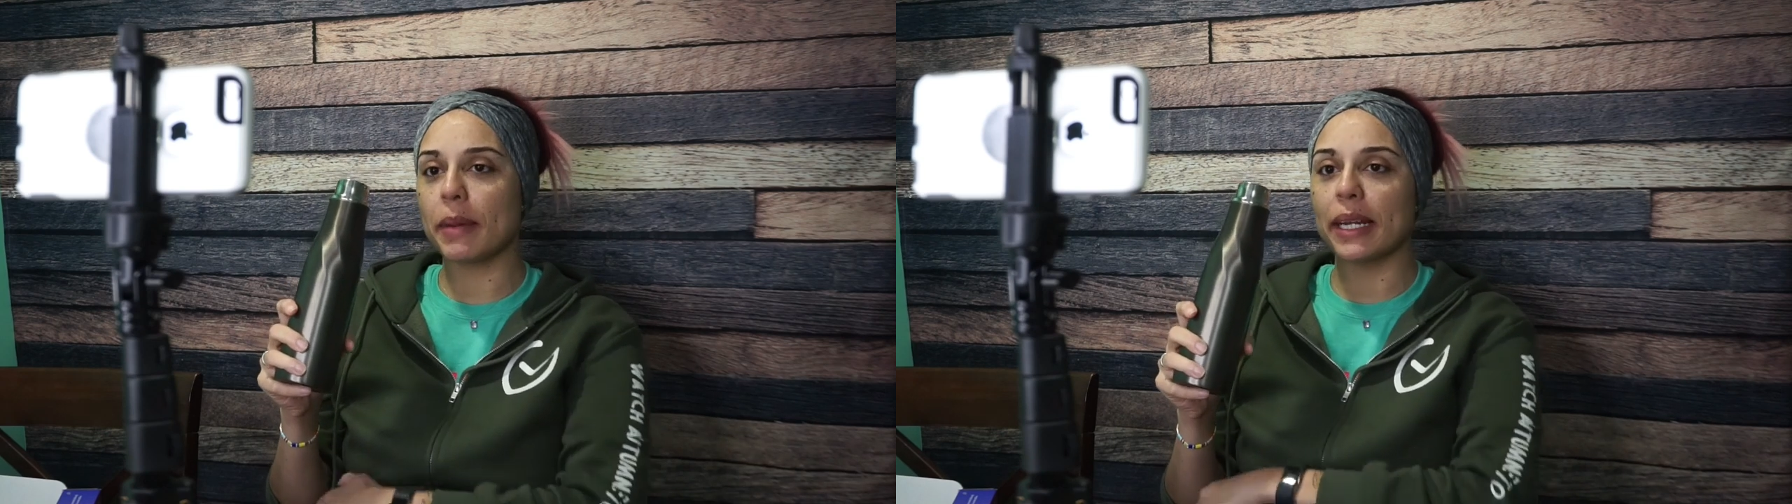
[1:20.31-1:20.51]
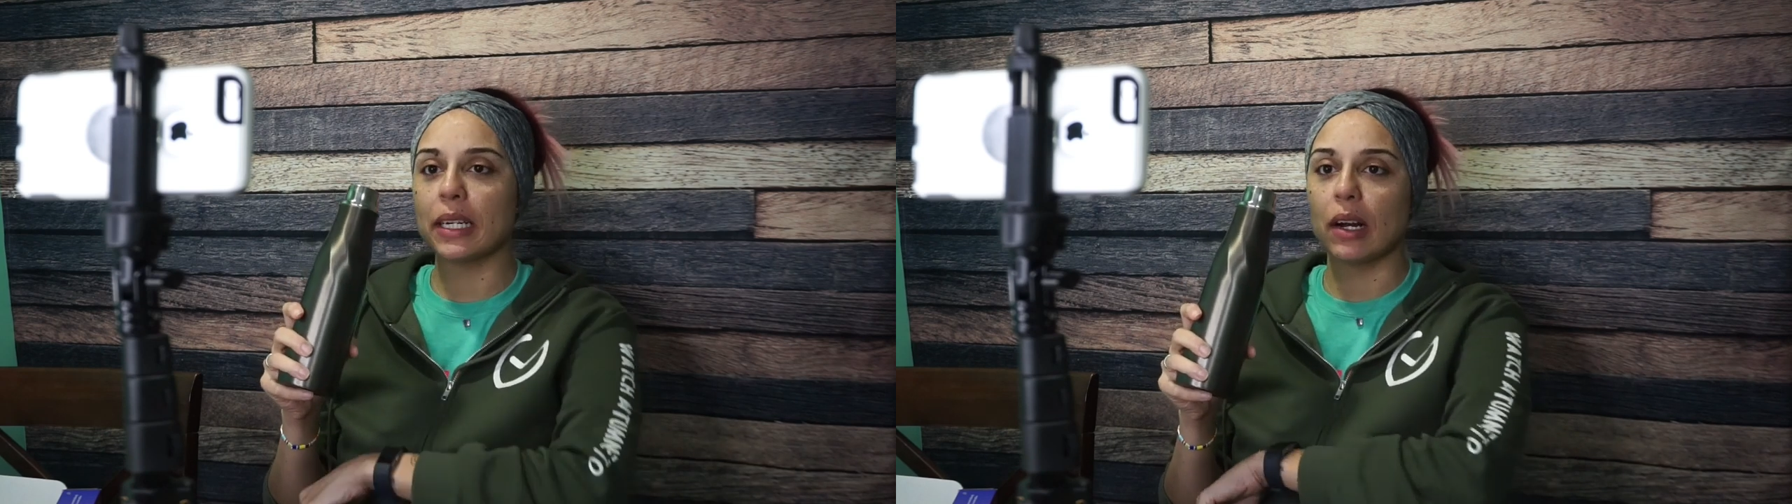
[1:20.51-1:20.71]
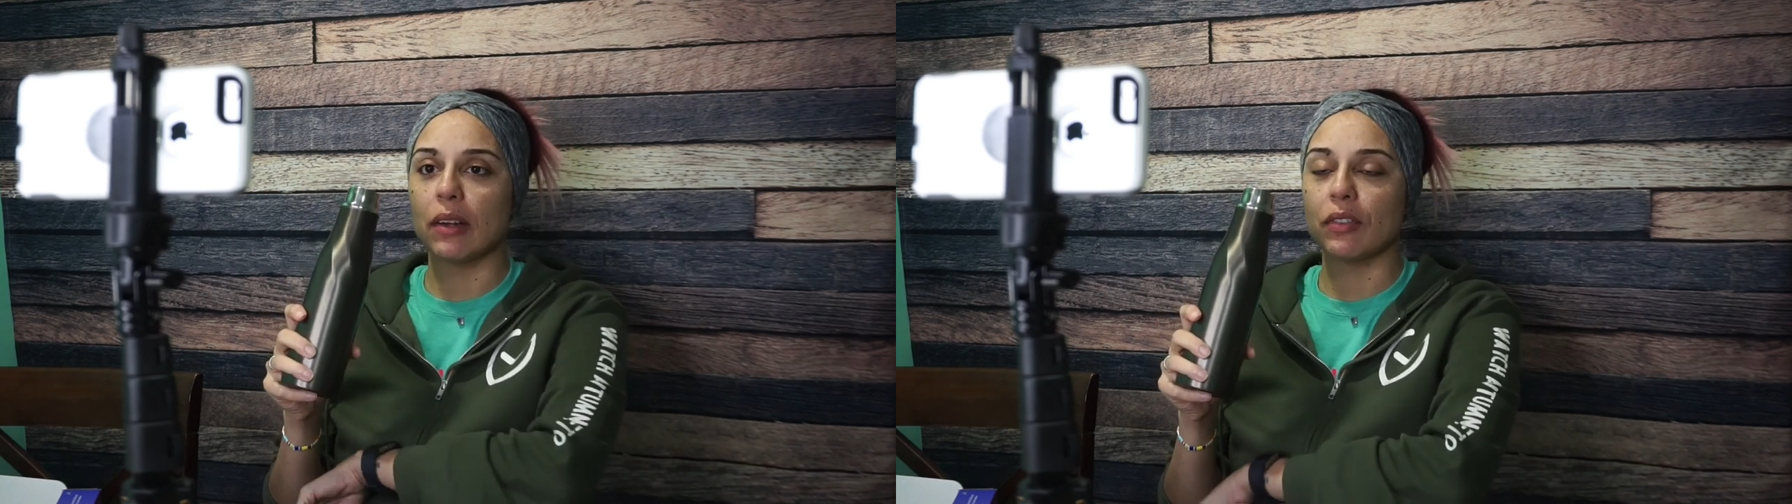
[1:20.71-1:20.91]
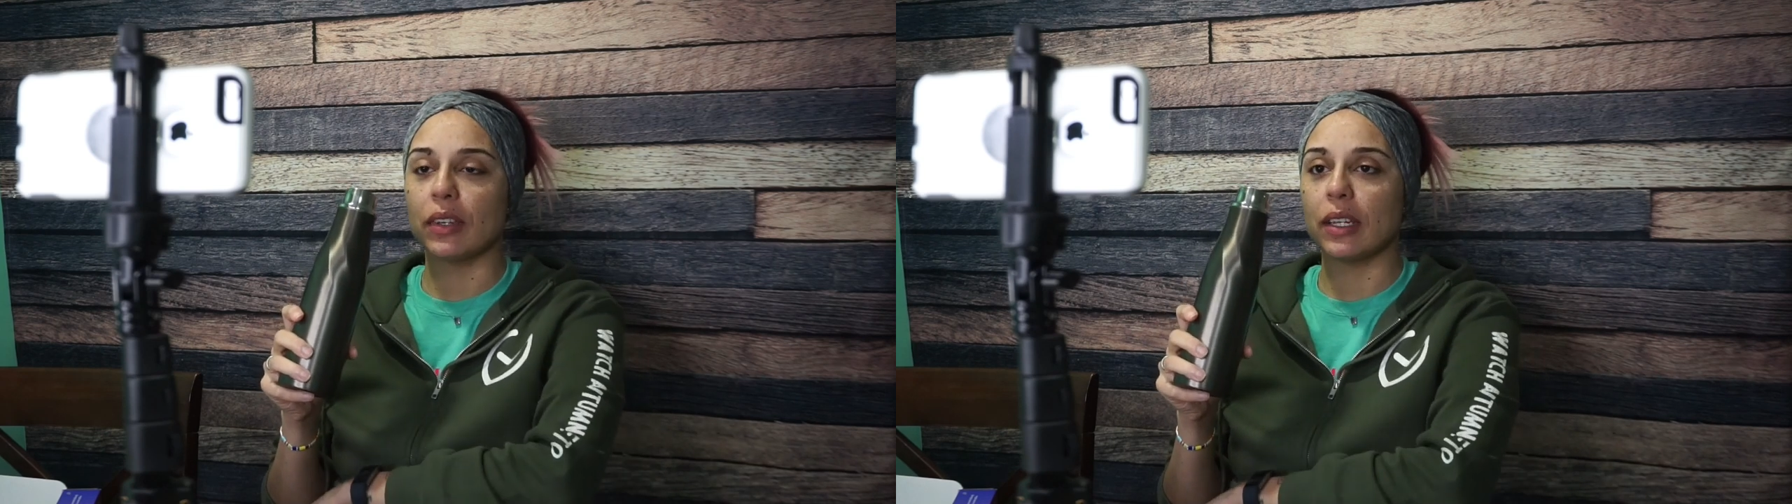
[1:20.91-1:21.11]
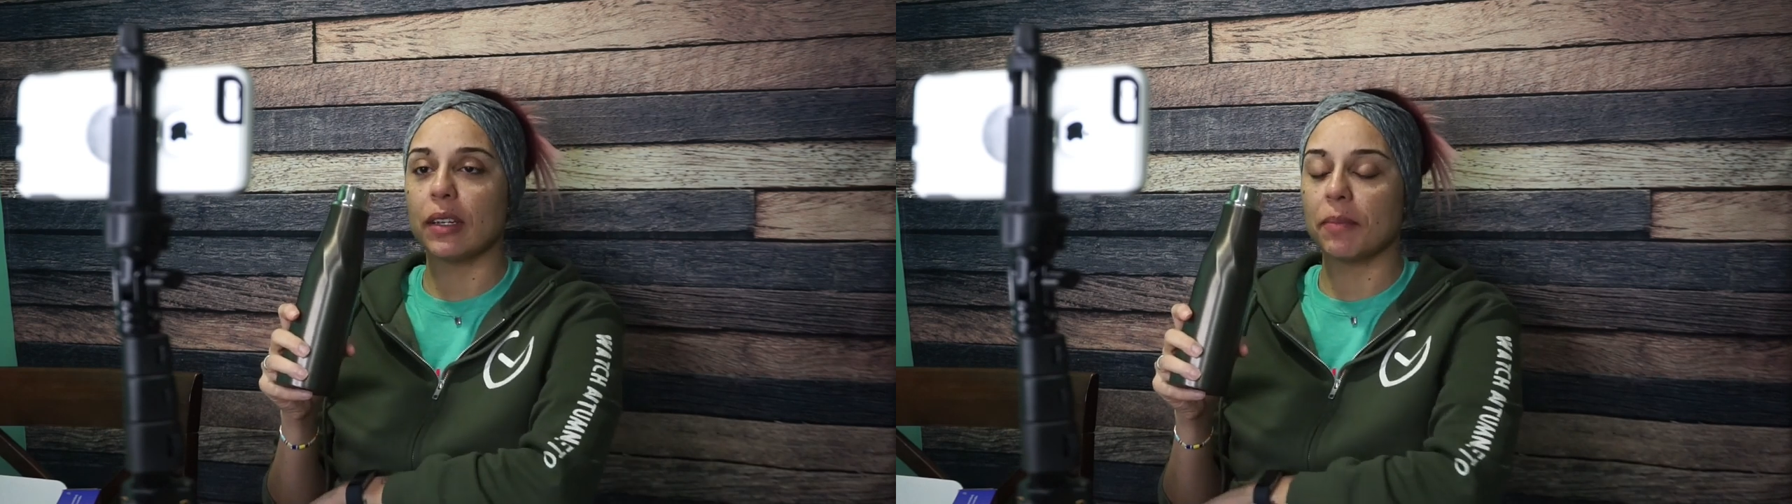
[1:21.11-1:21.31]
my
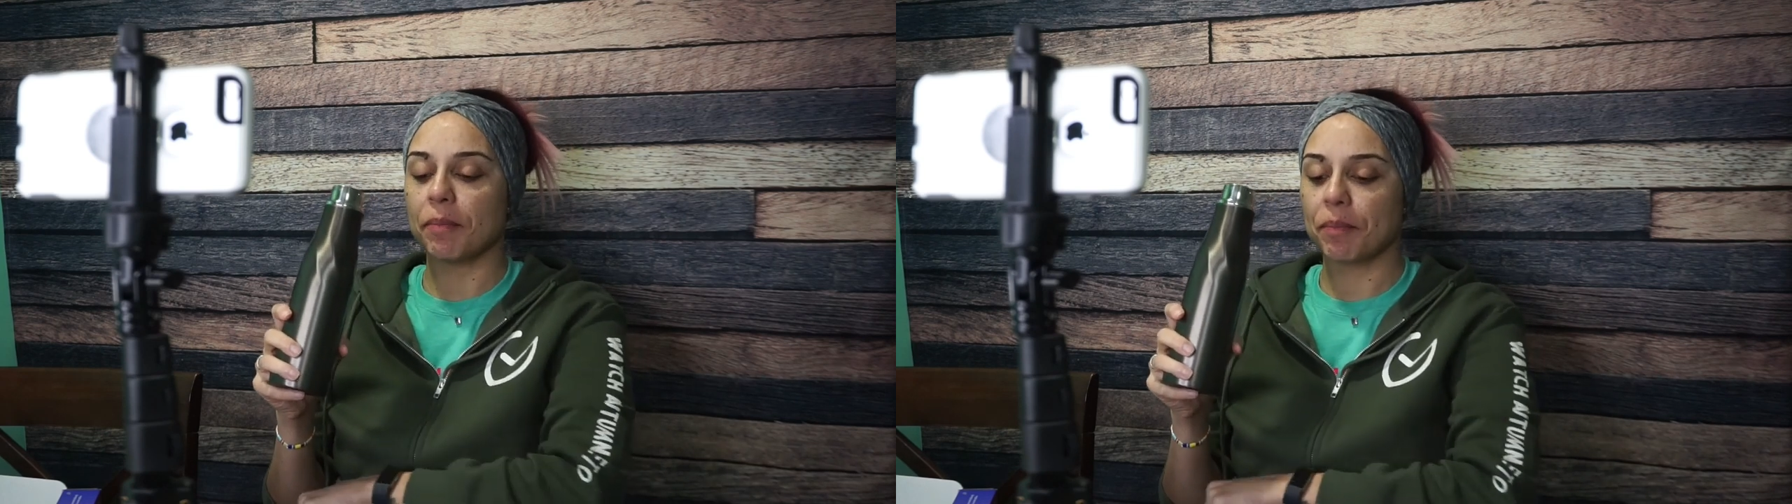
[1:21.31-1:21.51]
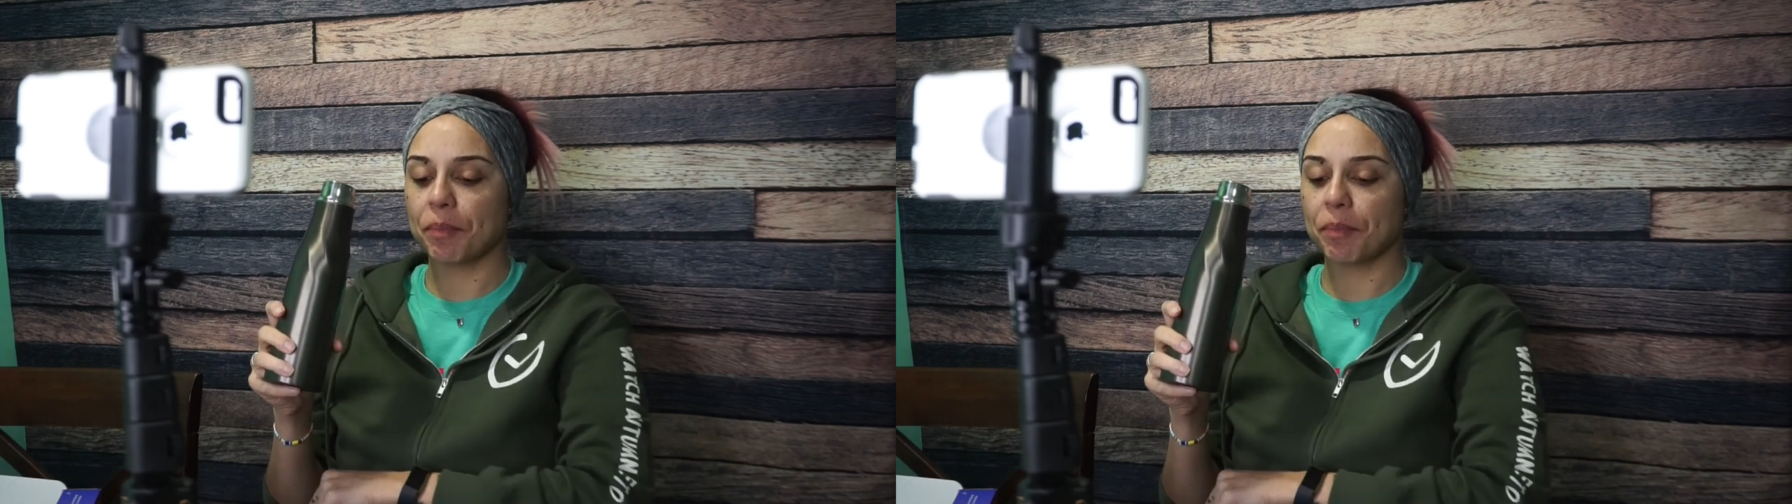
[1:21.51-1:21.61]
coffee.